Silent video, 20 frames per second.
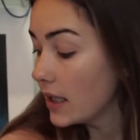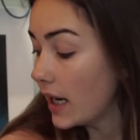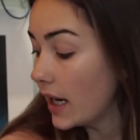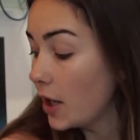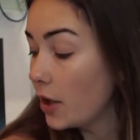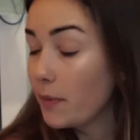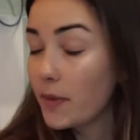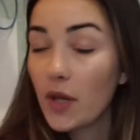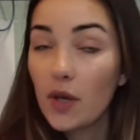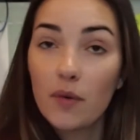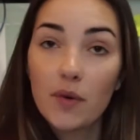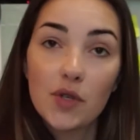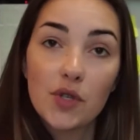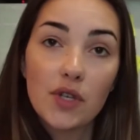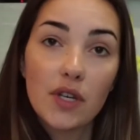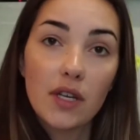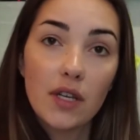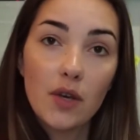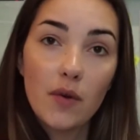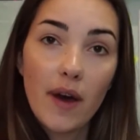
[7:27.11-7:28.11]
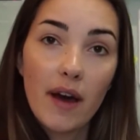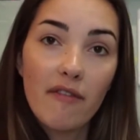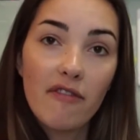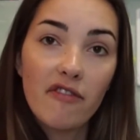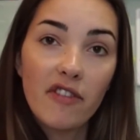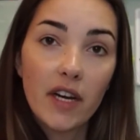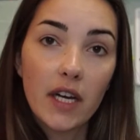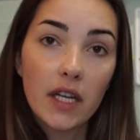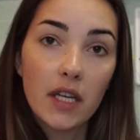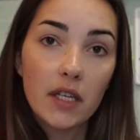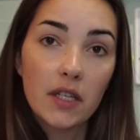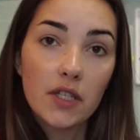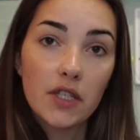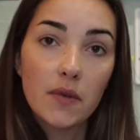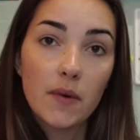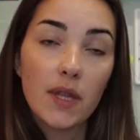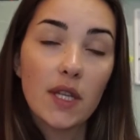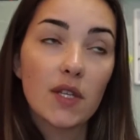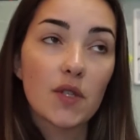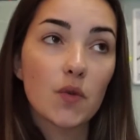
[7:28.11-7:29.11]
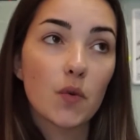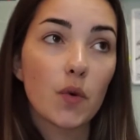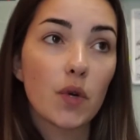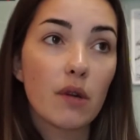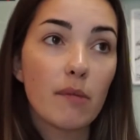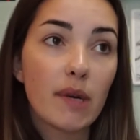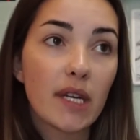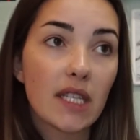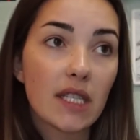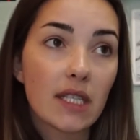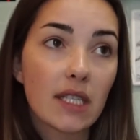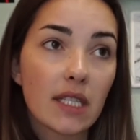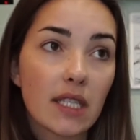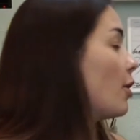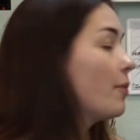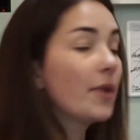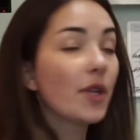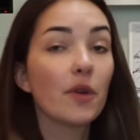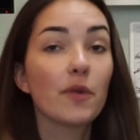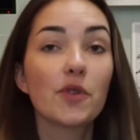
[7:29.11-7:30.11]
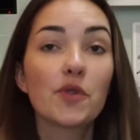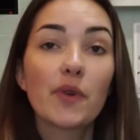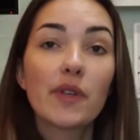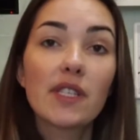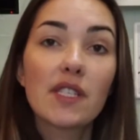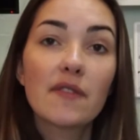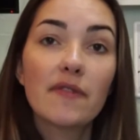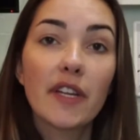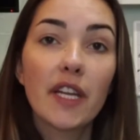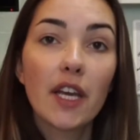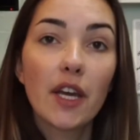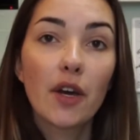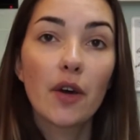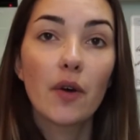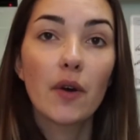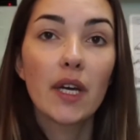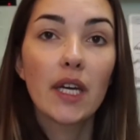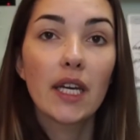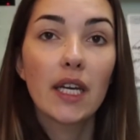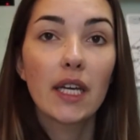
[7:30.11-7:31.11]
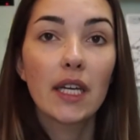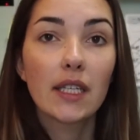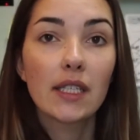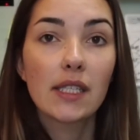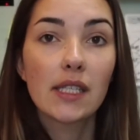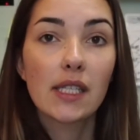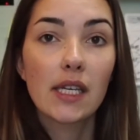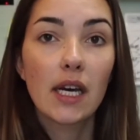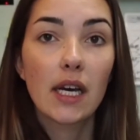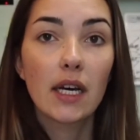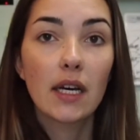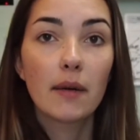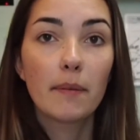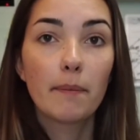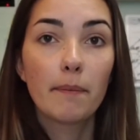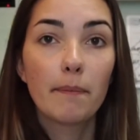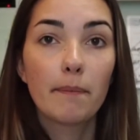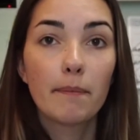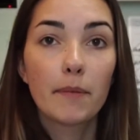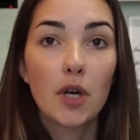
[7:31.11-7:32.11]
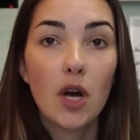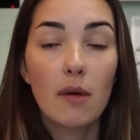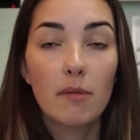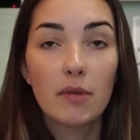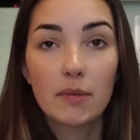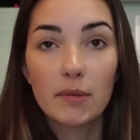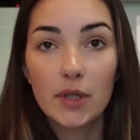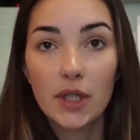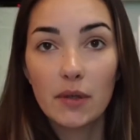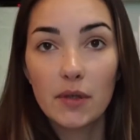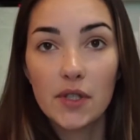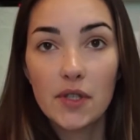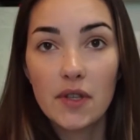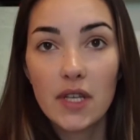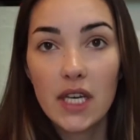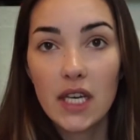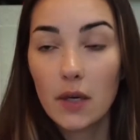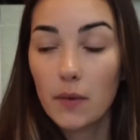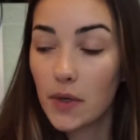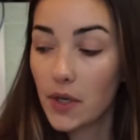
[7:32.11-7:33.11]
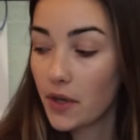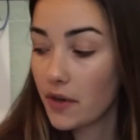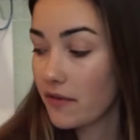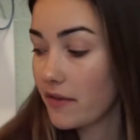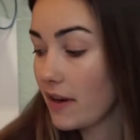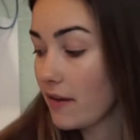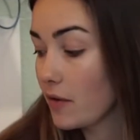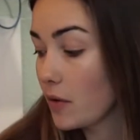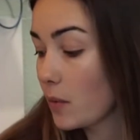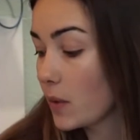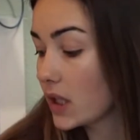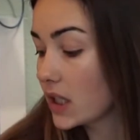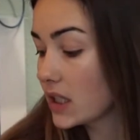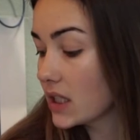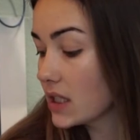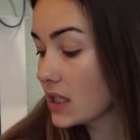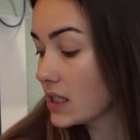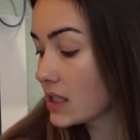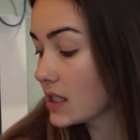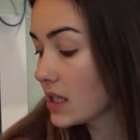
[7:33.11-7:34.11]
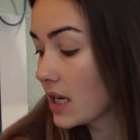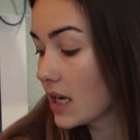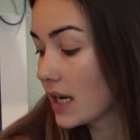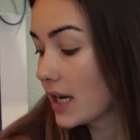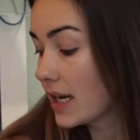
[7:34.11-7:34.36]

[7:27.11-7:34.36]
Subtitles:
I hope that you have fun doing these ornaments. I hope that you enjoyed this video, and comment below what you think. What are your favorite ones?